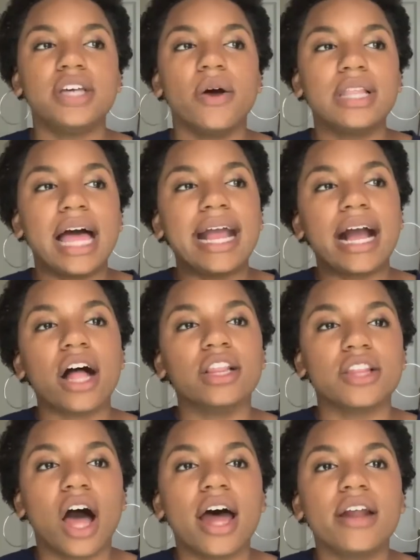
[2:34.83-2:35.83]
So a
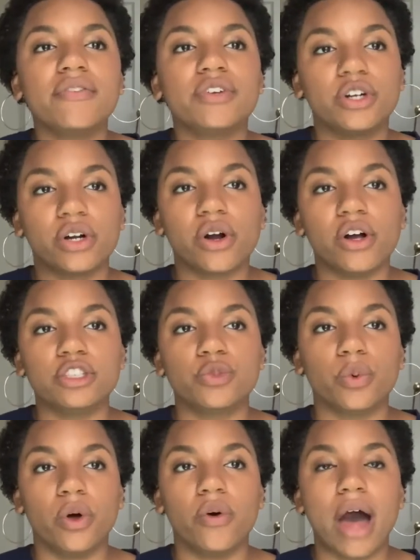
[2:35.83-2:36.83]
lot of girls
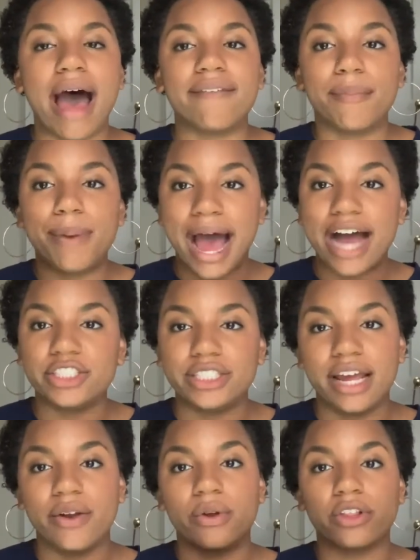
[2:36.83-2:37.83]
will have a
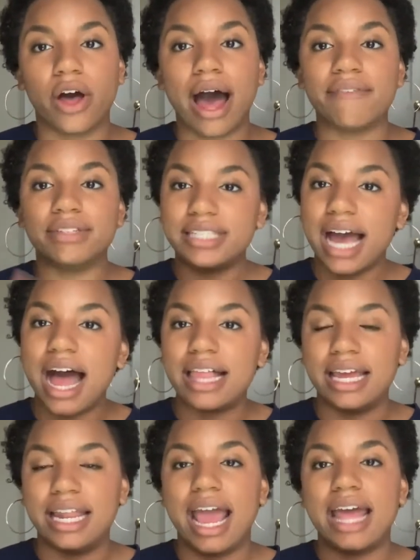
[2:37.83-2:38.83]
passion or they'll have a
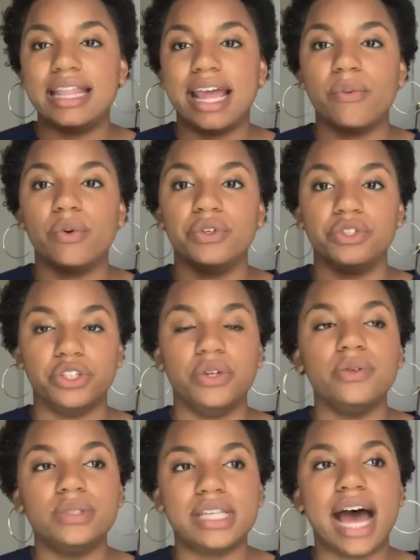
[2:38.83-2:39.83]
talent and they will
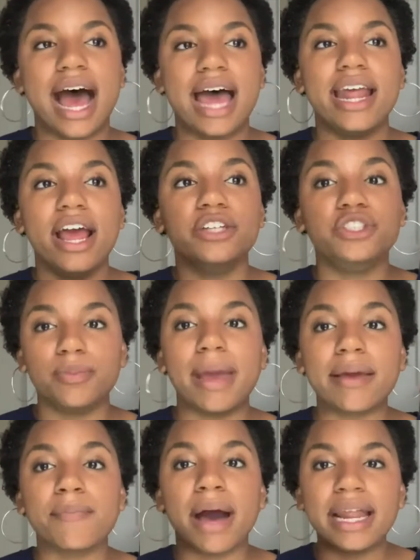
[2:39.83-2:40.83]
use that to
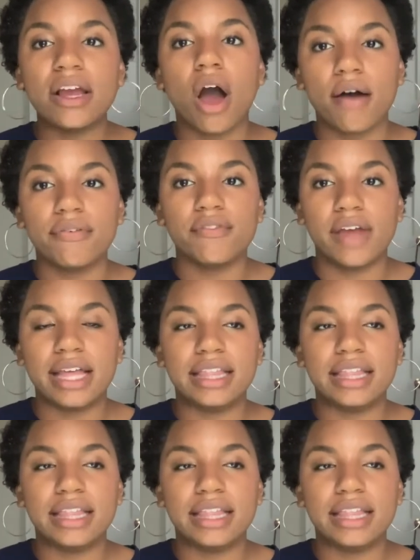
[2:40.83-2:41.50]
make money off of it.